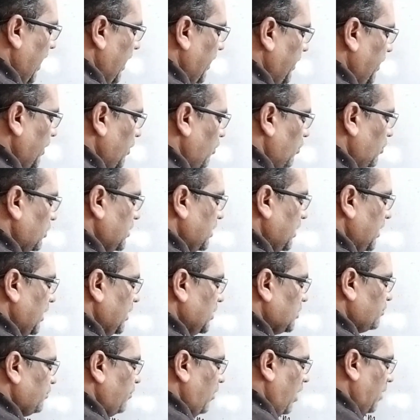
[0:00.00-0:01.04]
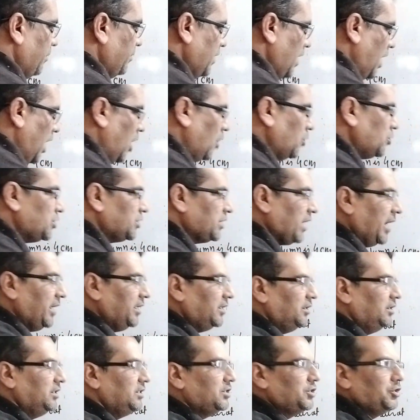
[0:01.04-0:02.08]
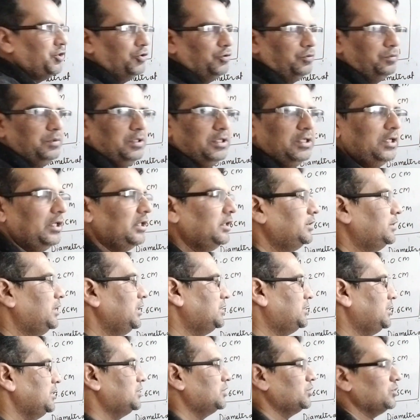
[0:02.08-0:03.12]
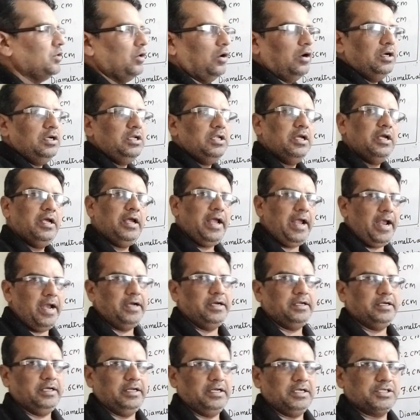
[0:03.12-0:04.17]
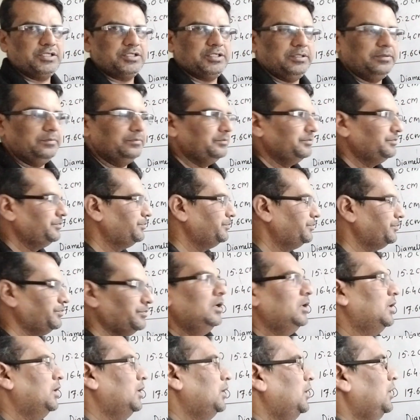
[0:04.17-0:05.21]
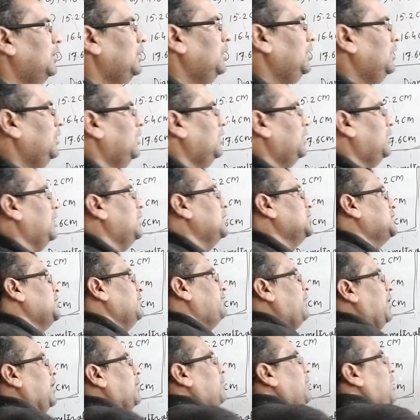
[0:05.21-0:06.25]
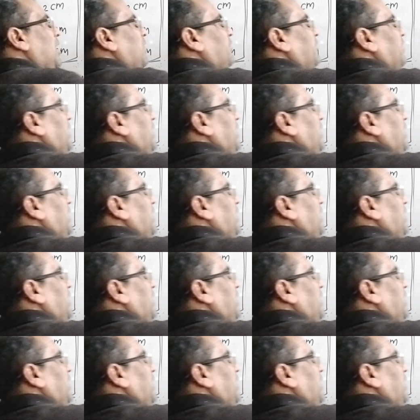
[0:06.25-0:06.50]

antinode is formed outside this tube. This is called end correction. Here is the formula